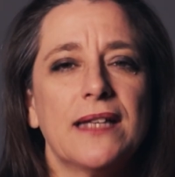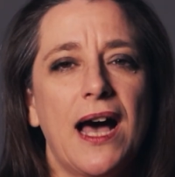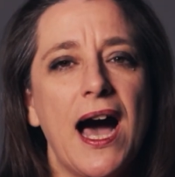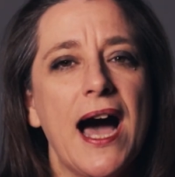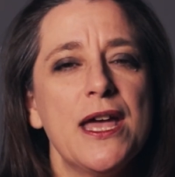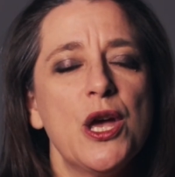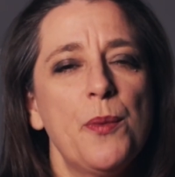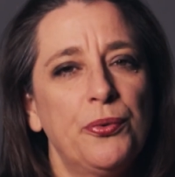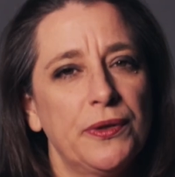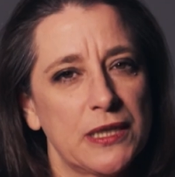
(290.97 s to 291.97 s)
the higher
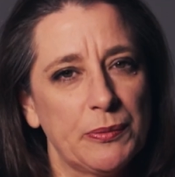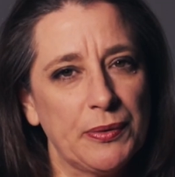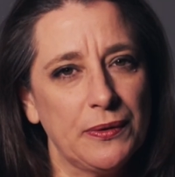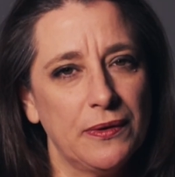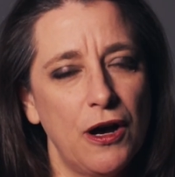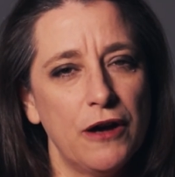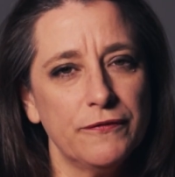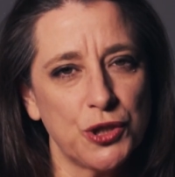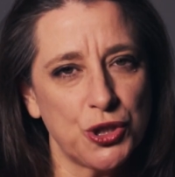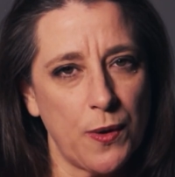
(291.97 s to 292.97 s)
principle
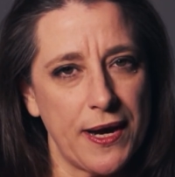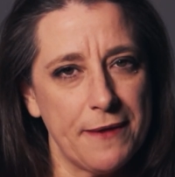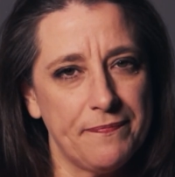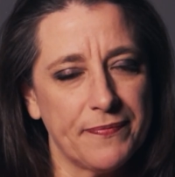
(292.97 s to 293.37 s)
of joy,